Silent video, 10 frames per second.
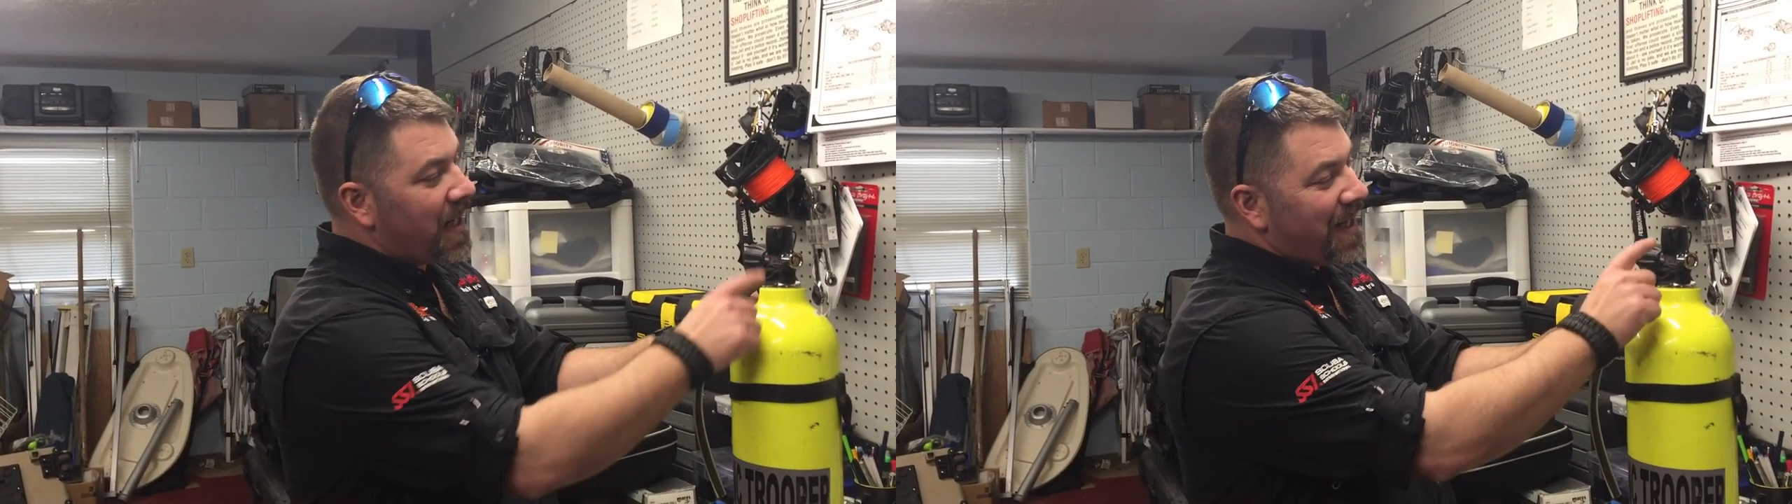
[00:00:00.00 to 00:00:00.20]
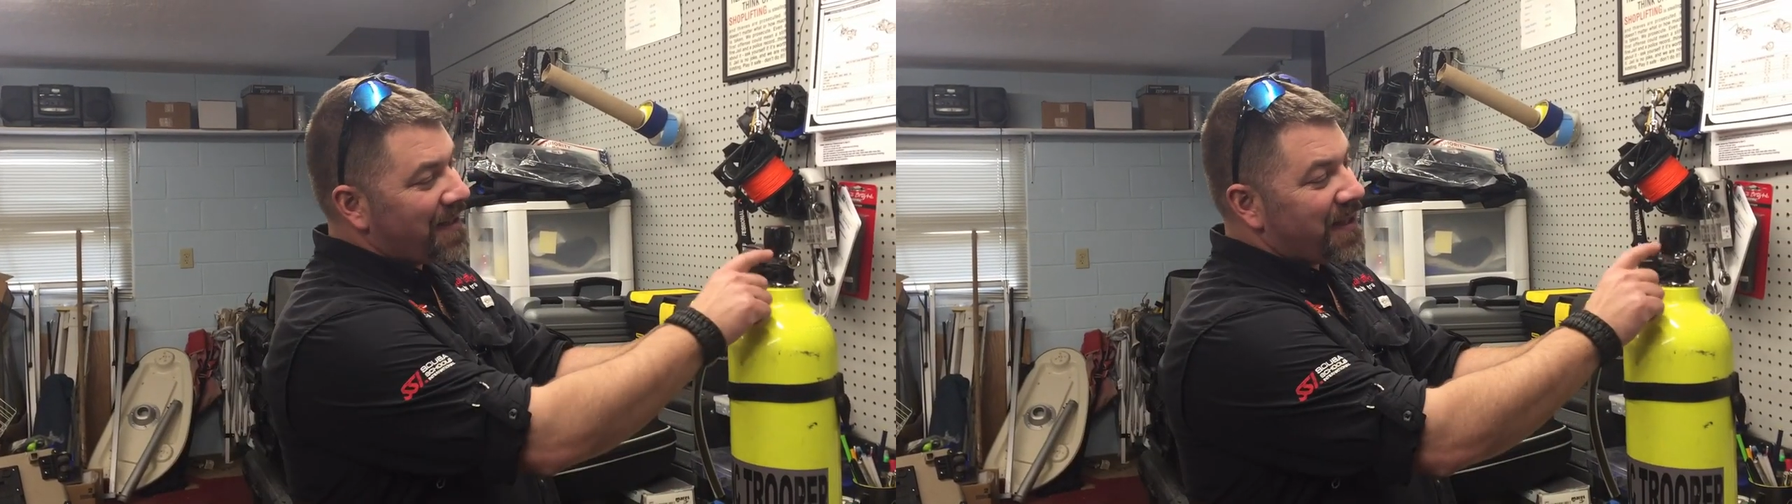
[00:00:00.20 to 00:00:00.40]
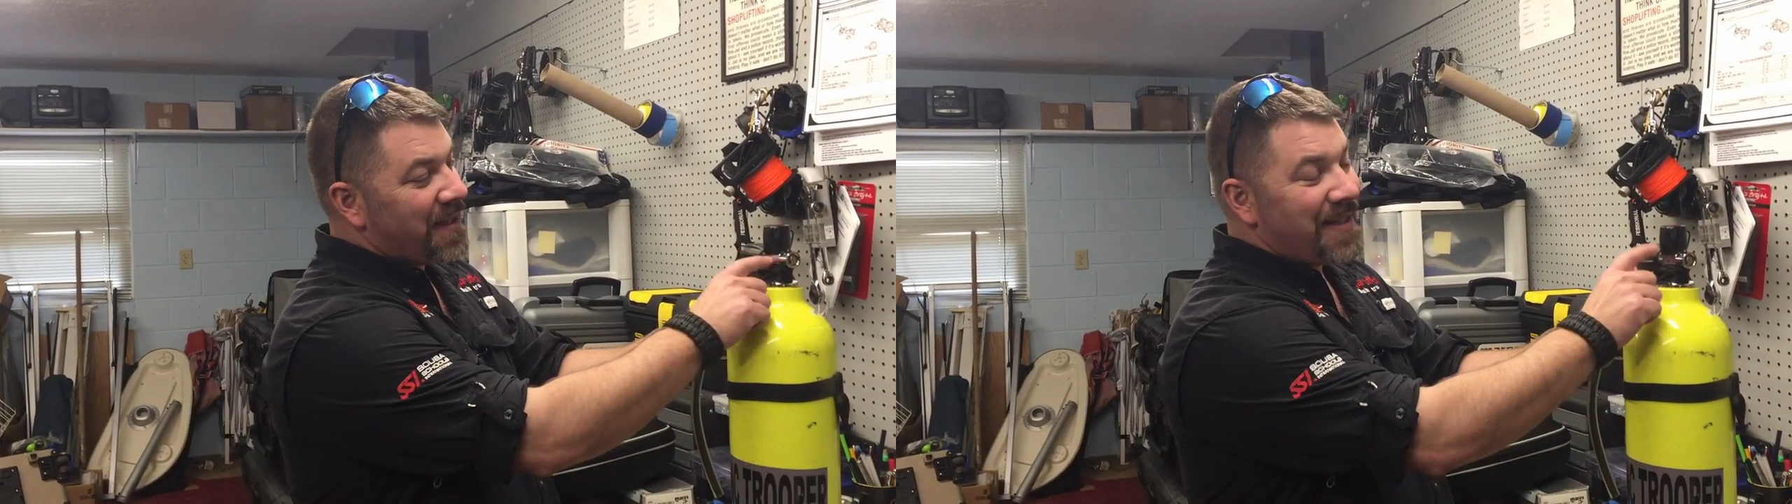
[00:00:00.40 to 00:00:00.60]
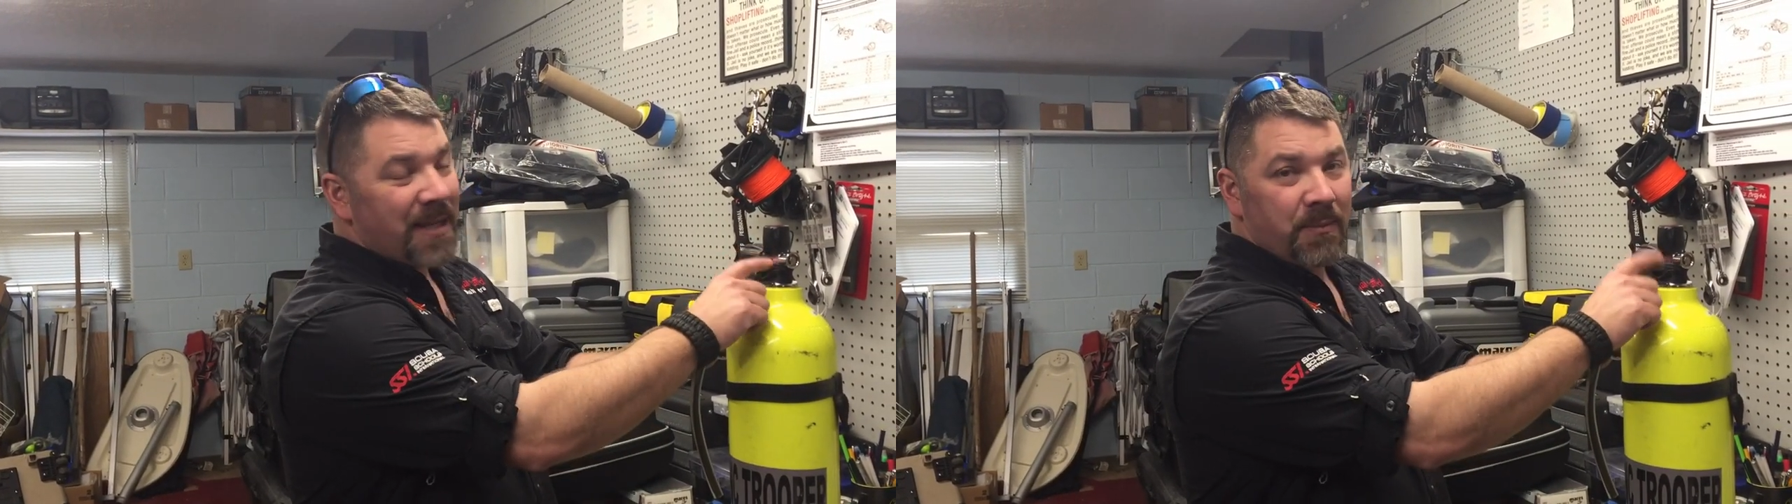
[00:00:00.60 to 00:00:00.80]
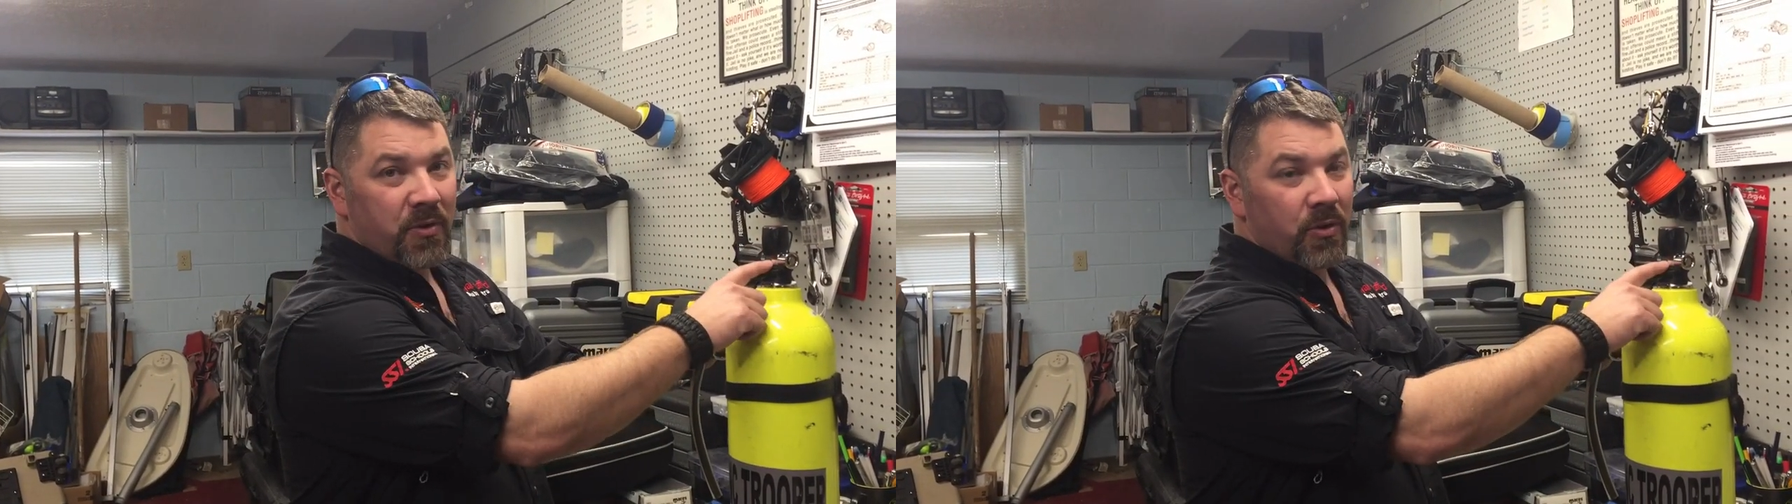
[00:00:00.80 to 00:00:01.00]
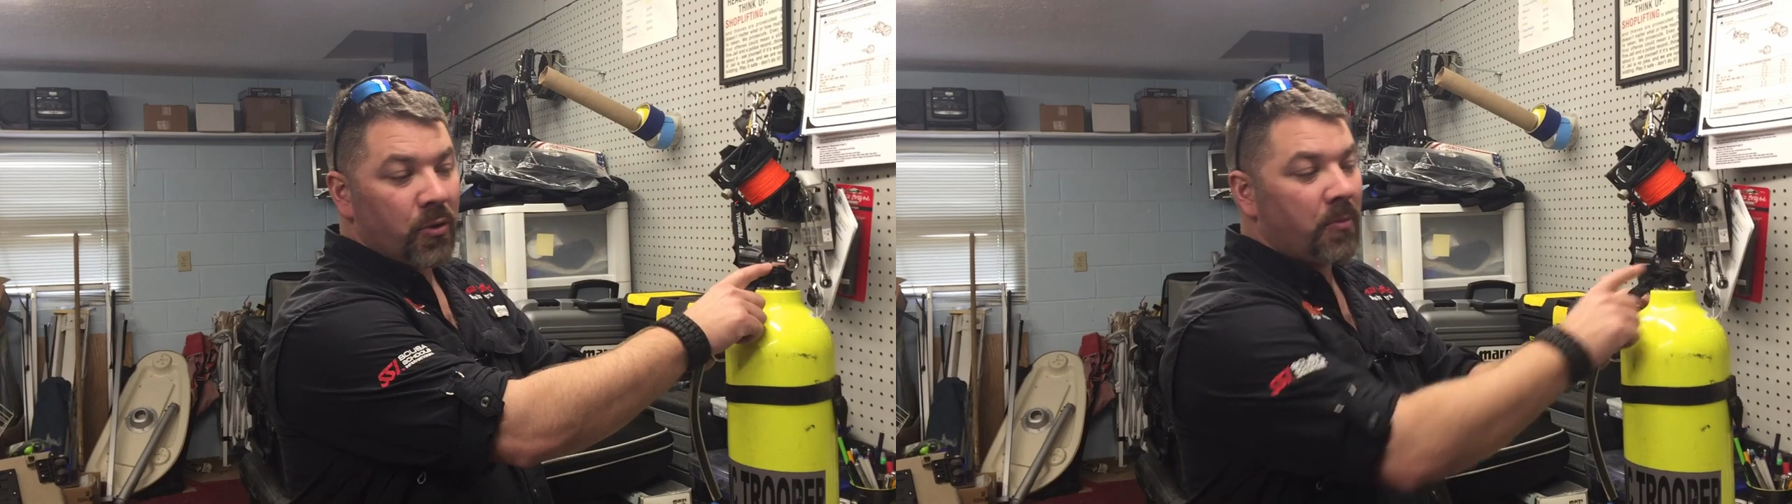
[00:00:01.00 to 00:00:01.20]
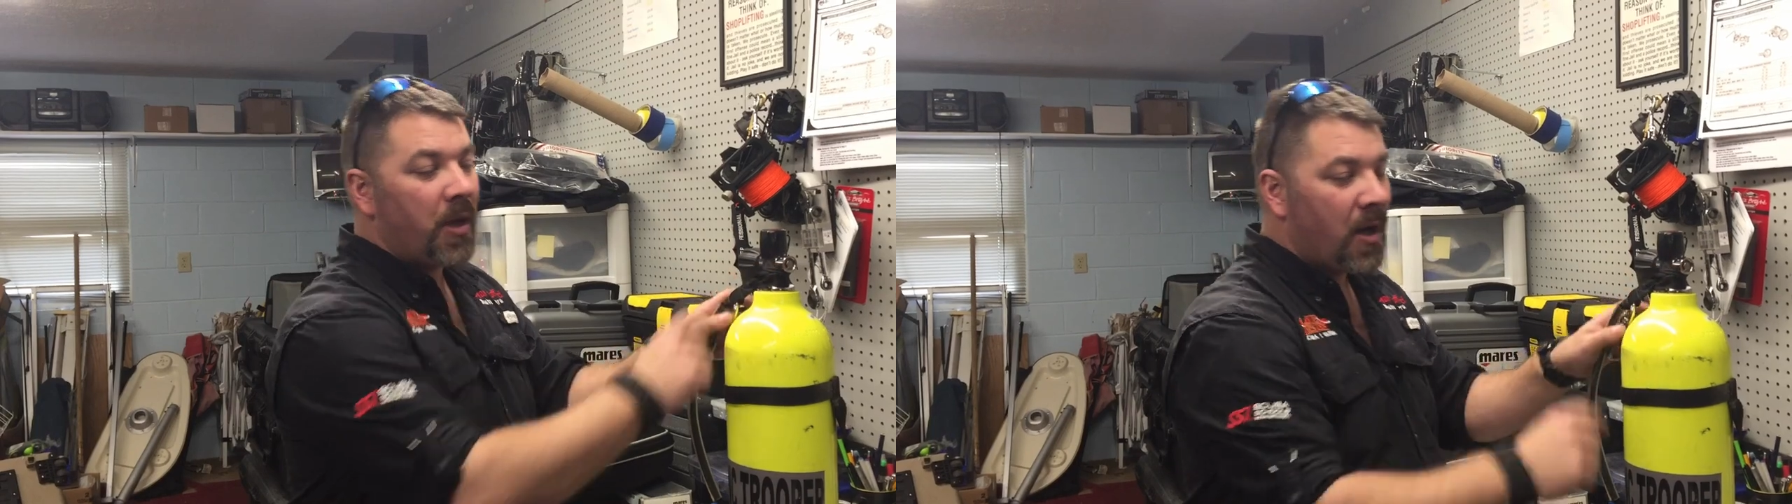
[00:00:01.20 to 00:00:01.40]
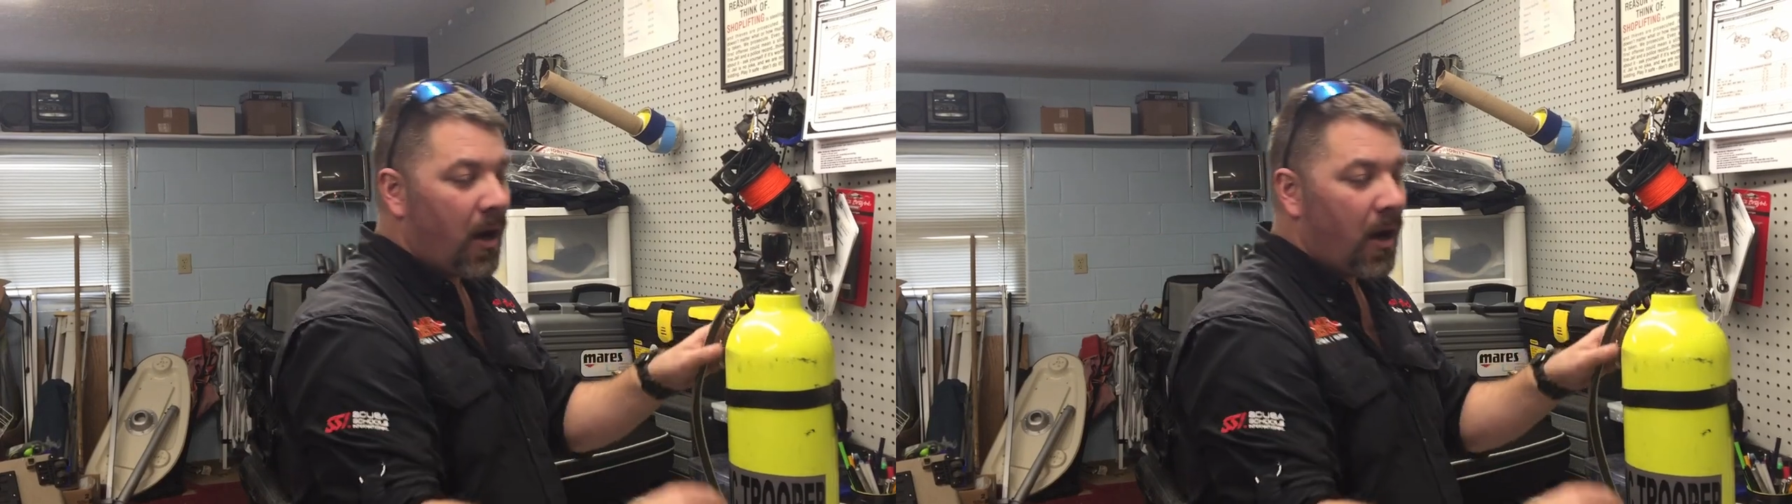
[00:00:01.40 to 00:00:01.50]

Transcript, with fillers: it is the dip tube